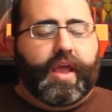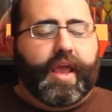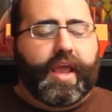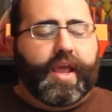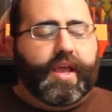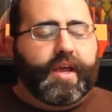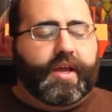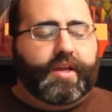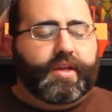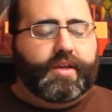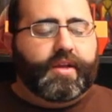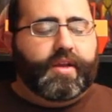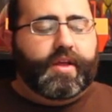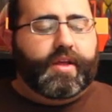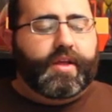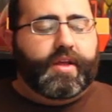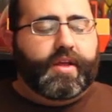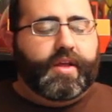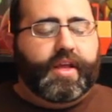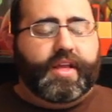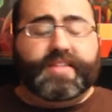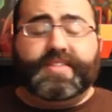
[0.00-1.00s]
and
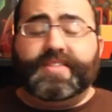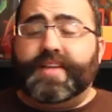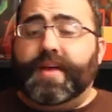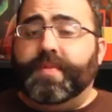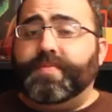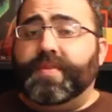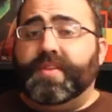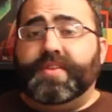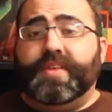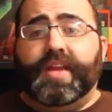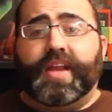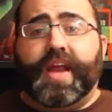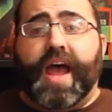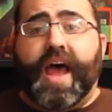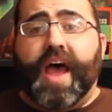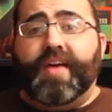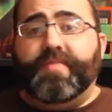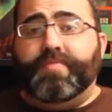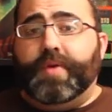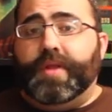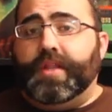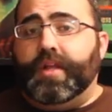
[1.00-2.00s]
it's something that
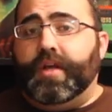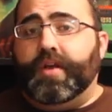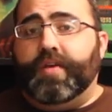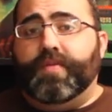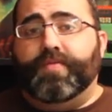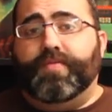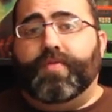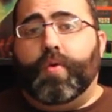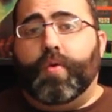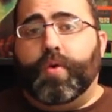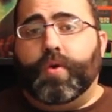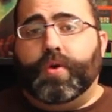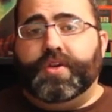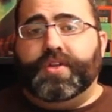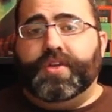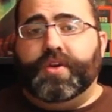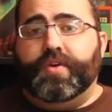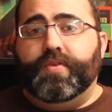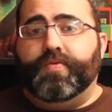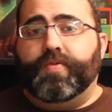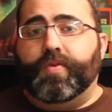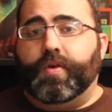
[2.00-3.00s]
I've been looking forward
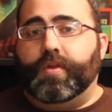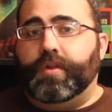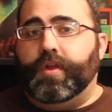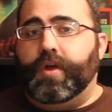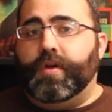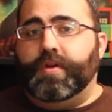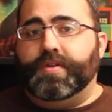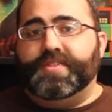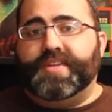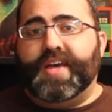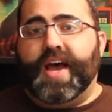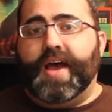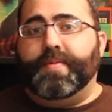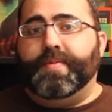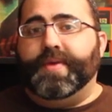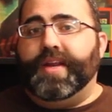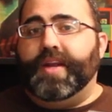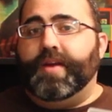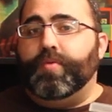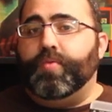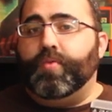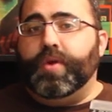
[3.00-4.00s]
to for a long time,
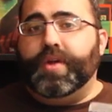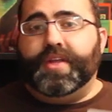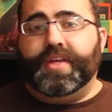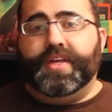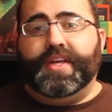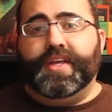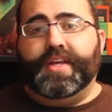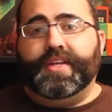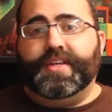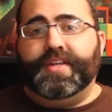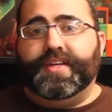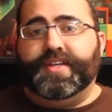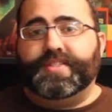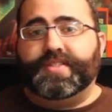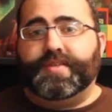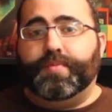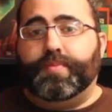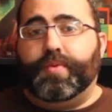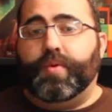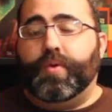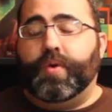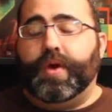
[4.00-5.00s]
and it really didn't
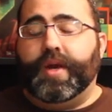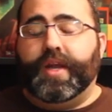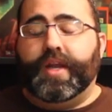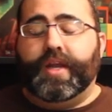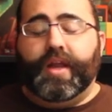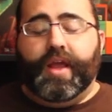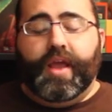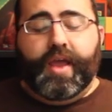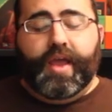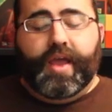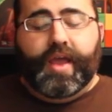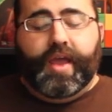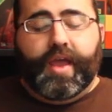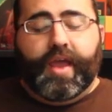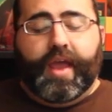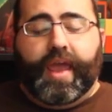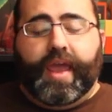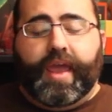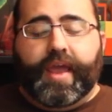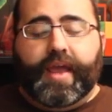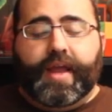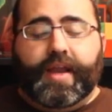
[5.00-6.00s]
disappoint.
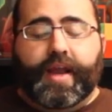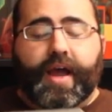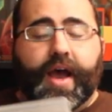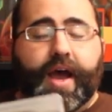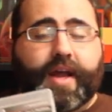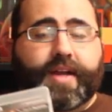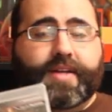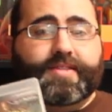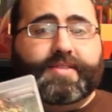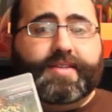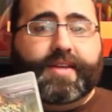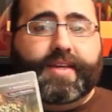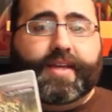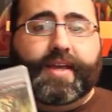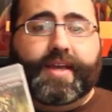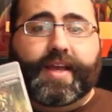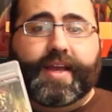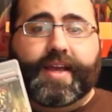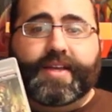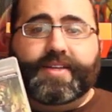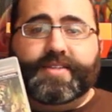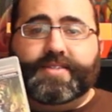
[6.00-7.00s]
And
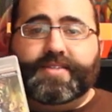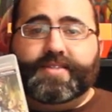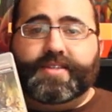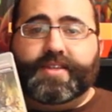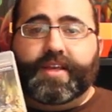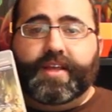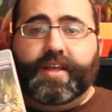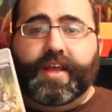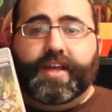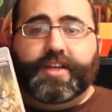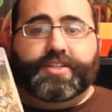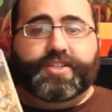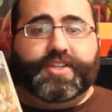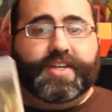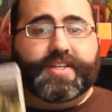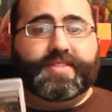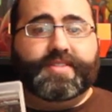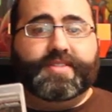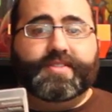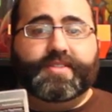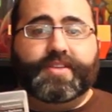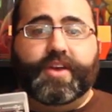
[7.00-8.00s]
honestly, it's
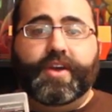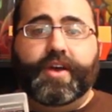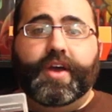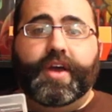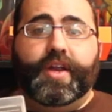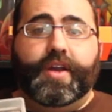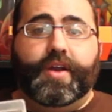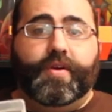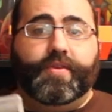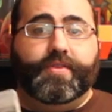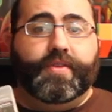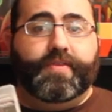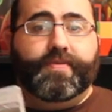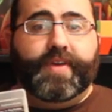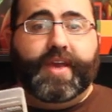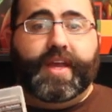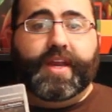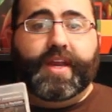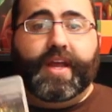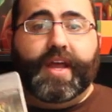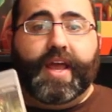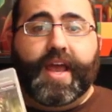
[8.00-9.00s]
just as good on the
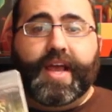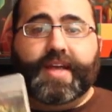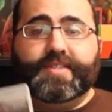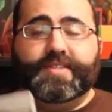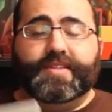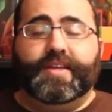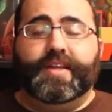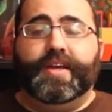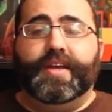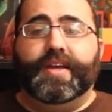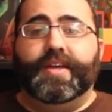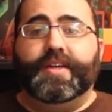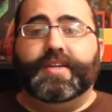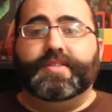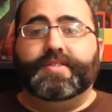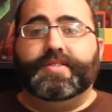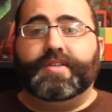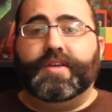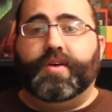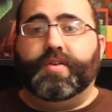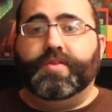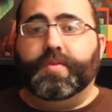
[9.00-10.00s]
Vita as it
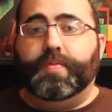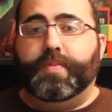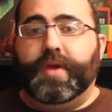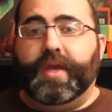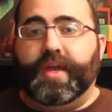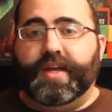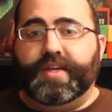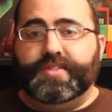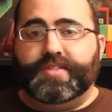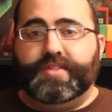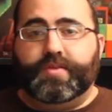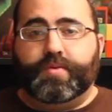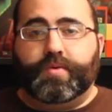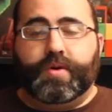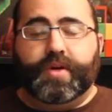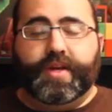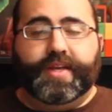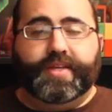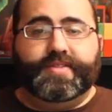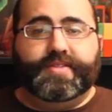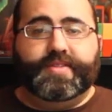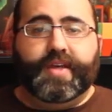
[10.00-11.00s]
is on the
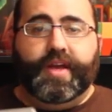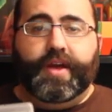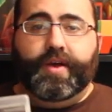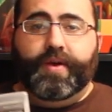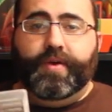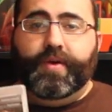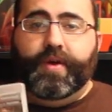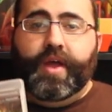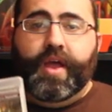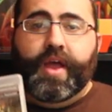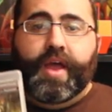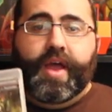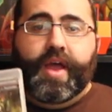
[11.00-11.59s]
PS3. So